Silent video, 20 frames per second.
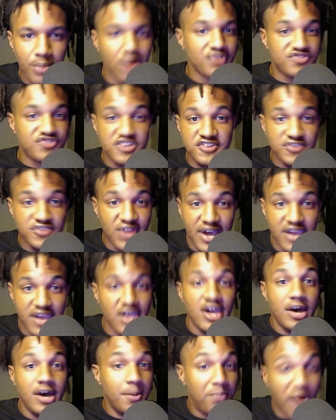just like
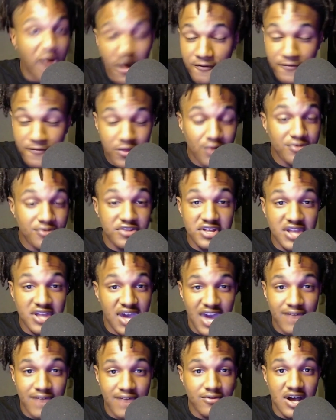Buffalo didn't
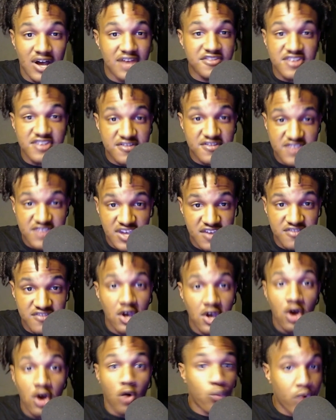have a lot of success
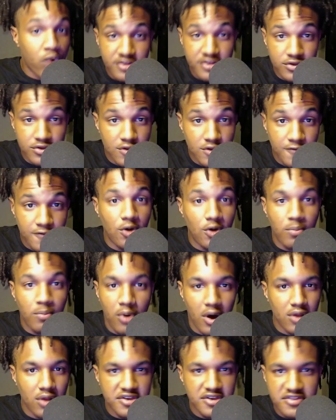running the
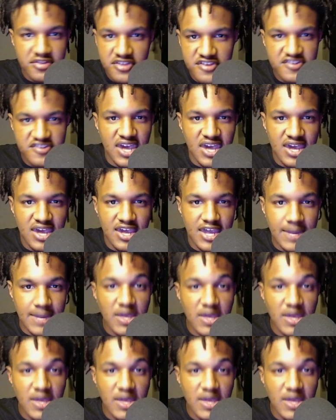football in this game.